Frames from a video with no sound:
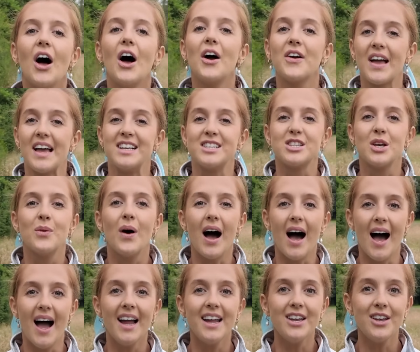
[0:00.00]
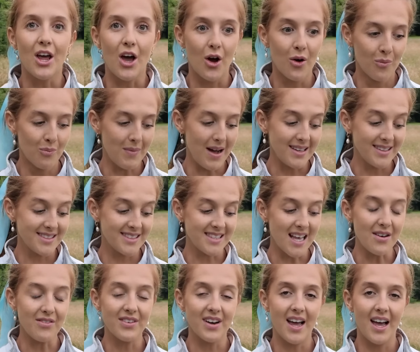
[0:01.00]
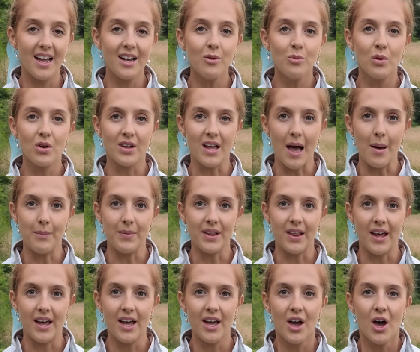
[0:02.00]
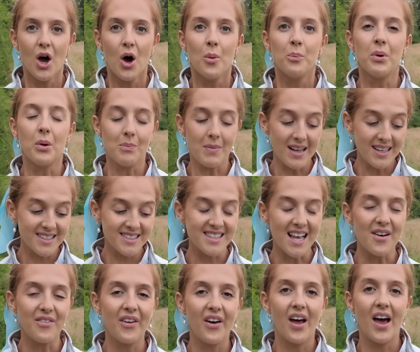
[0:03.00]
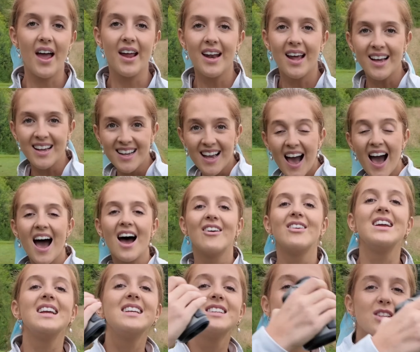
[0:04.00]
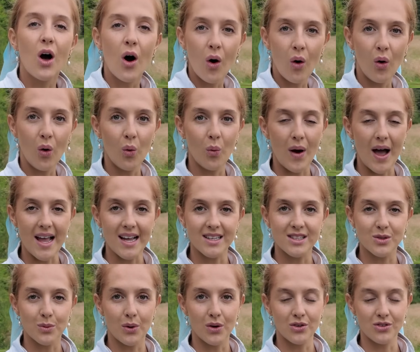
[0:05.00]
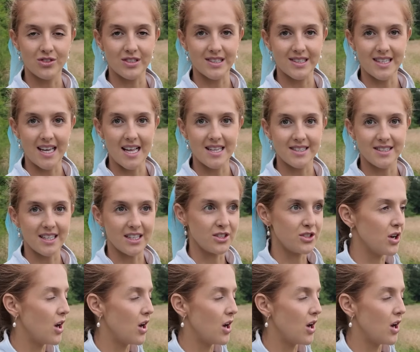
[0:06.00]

Okay, so I know my 7-iron will get me there, but my 7-iron carries the whole way to 136